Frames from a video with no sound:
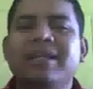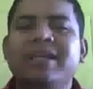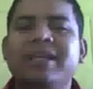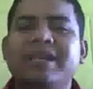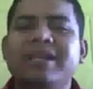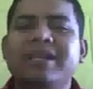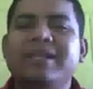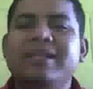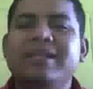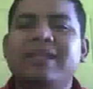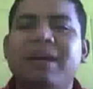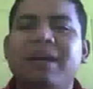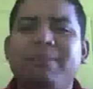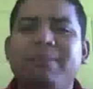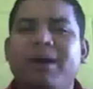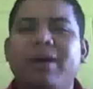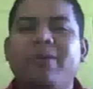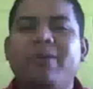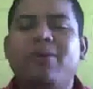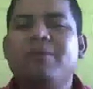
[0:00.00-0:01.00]
about
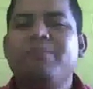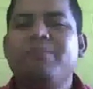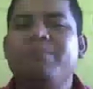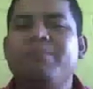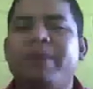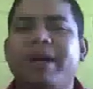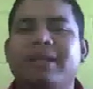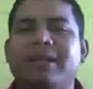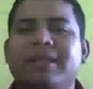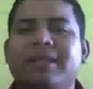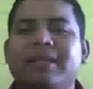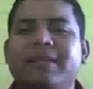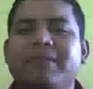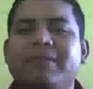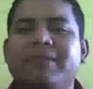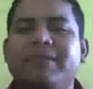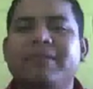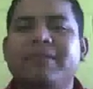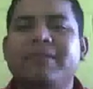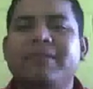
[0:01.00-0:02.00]
comparatives,
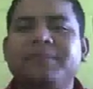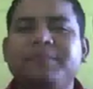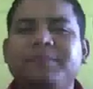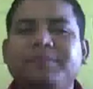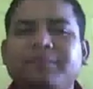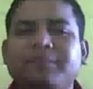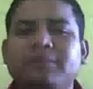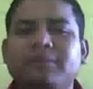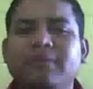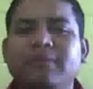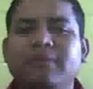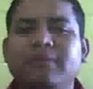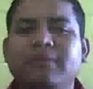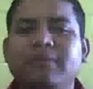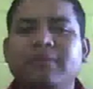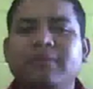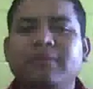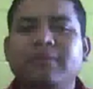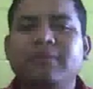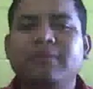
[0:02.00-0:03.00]
and it
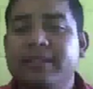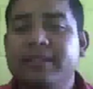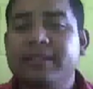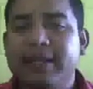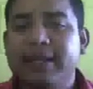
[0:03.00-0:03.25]
says,